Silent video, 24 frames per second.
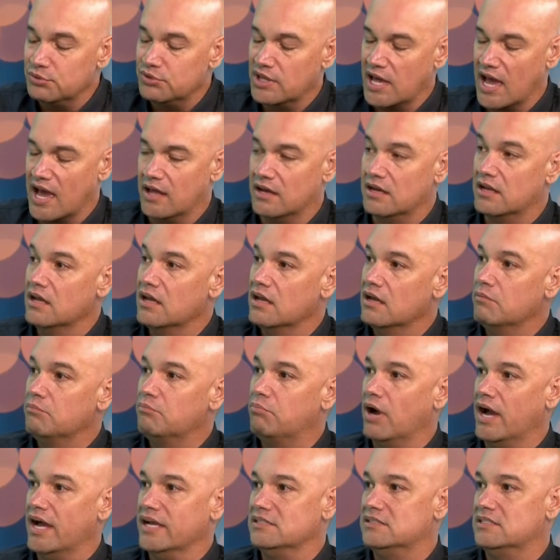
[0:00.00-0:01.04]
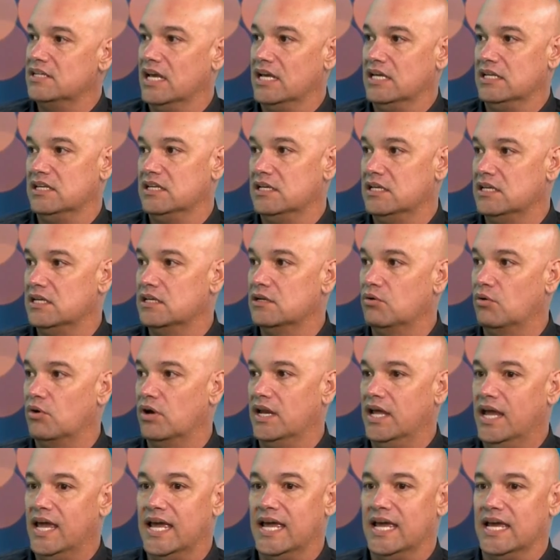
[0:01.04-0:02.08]
that by saying, you know what,
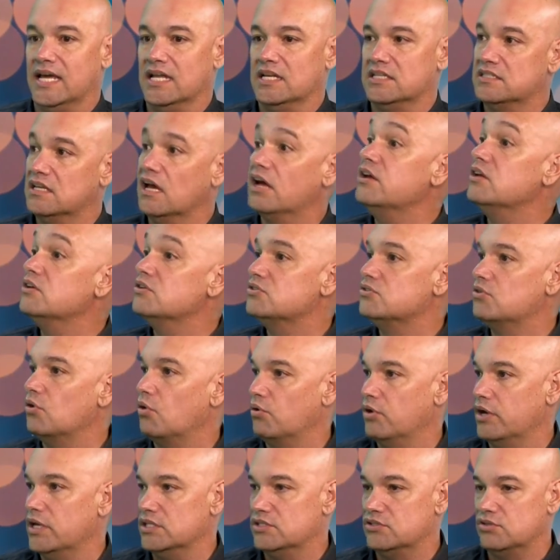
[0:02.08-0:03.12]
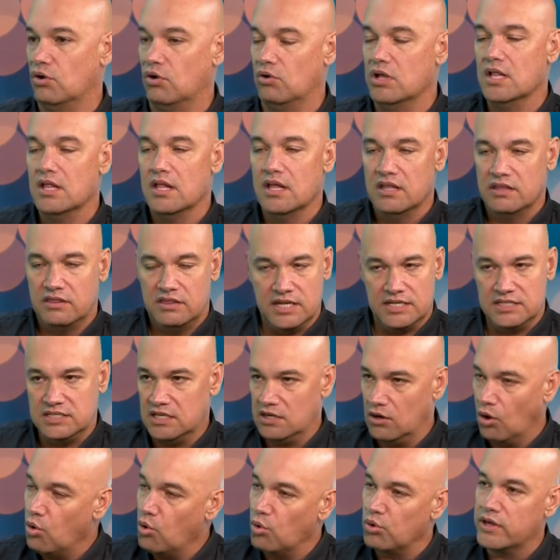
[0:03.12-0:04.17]
hey, tell your story. So they
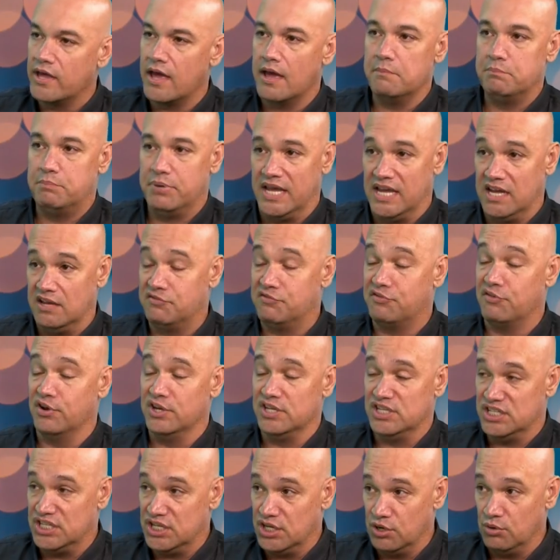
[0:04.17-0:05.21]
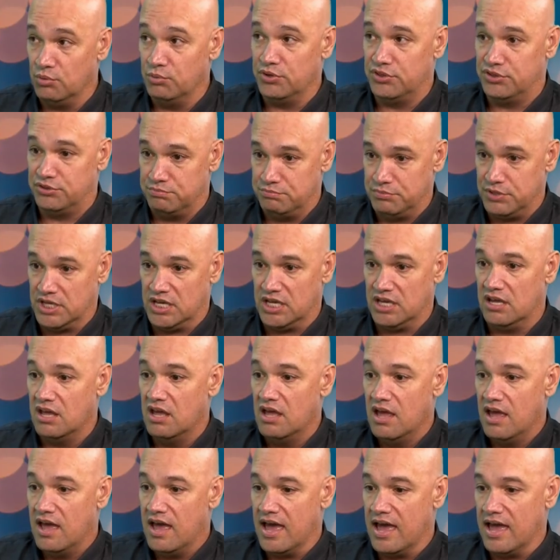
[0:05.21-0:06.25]
did a whole campaign for a year with me,
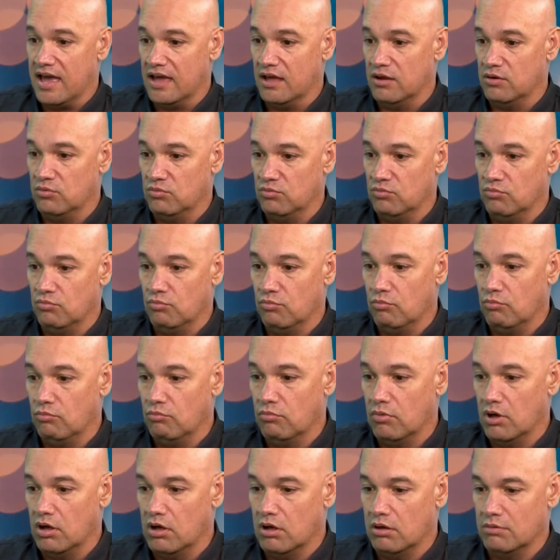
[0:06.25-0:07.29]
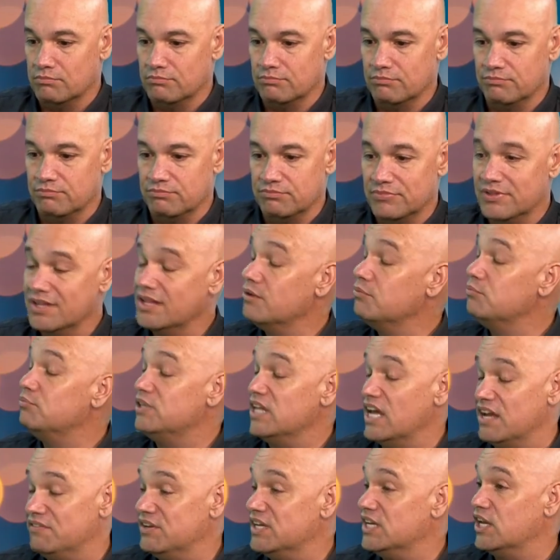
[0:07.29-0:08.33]
and um,
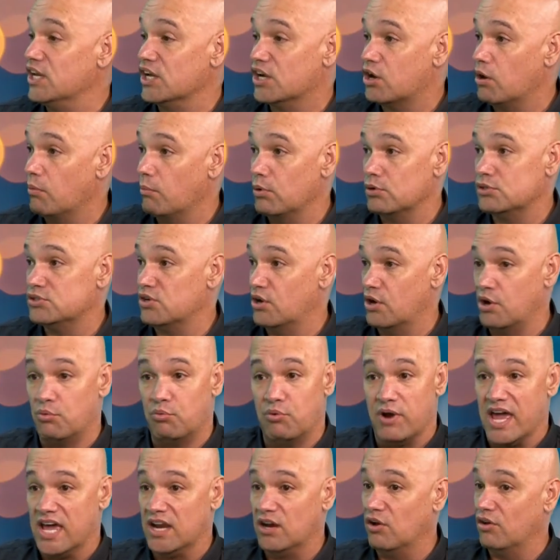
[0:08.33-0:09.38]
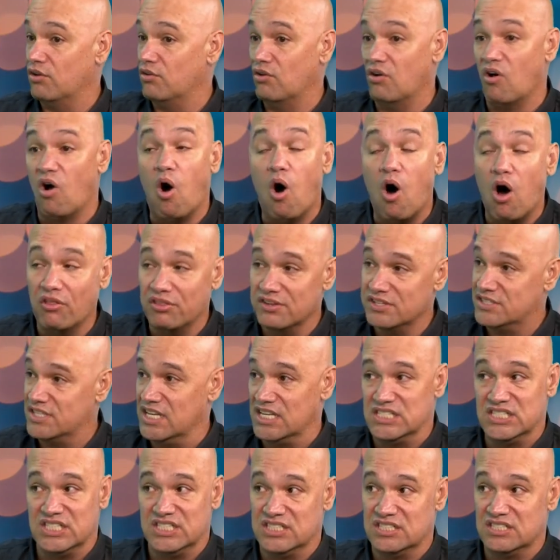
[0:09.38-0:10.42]
they even did a commercial that ran on all the
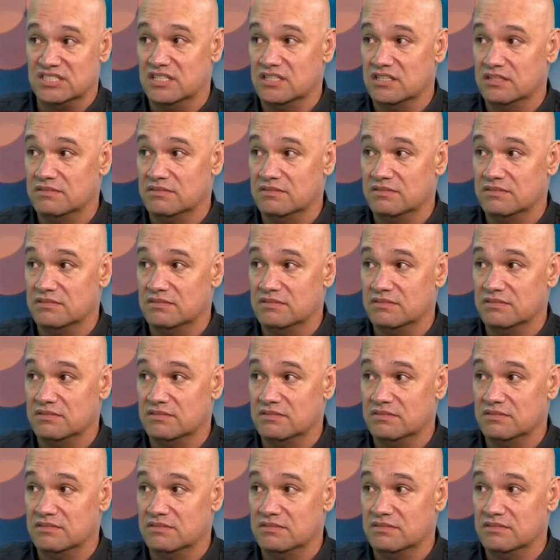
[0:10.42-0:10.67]
stations. So